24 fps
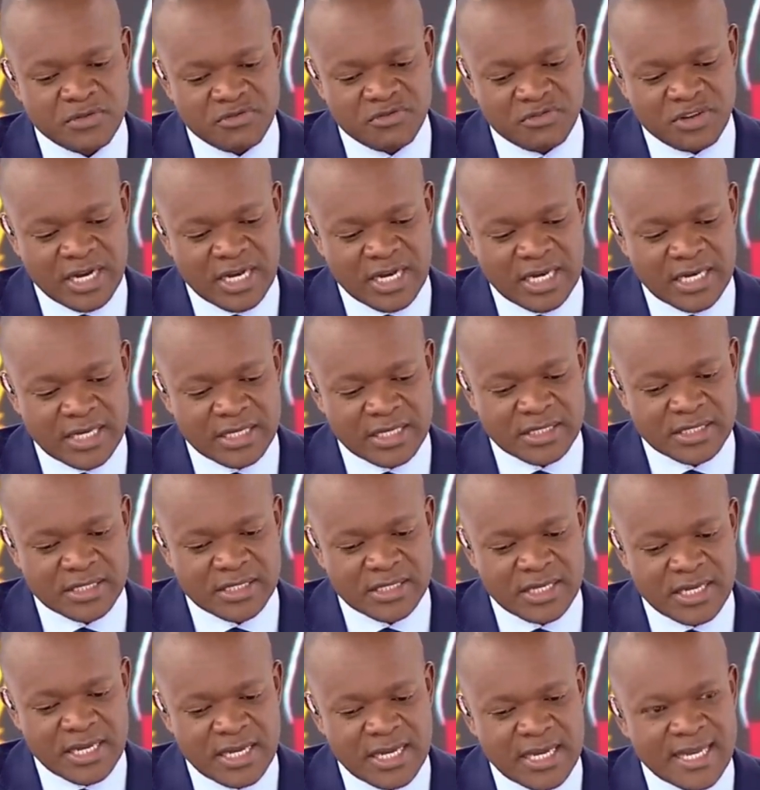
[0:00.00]
violence.
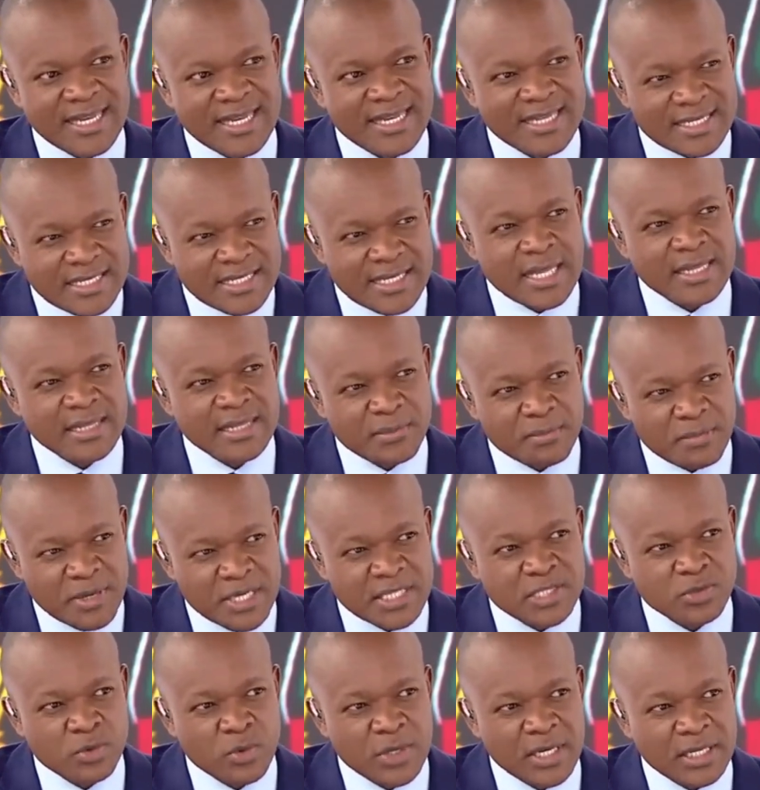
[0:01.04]
Is that the
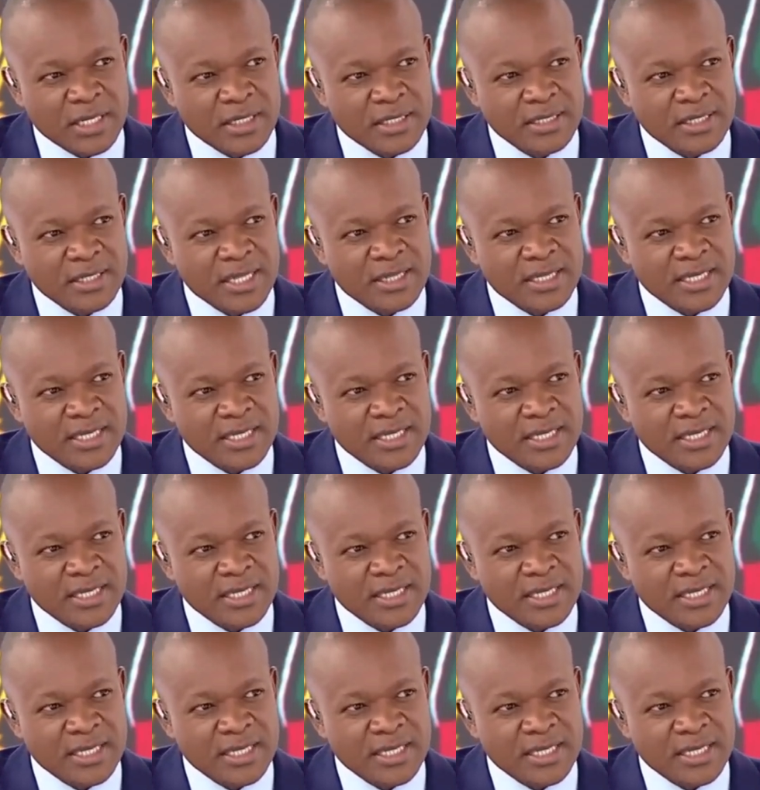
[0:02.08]
best way that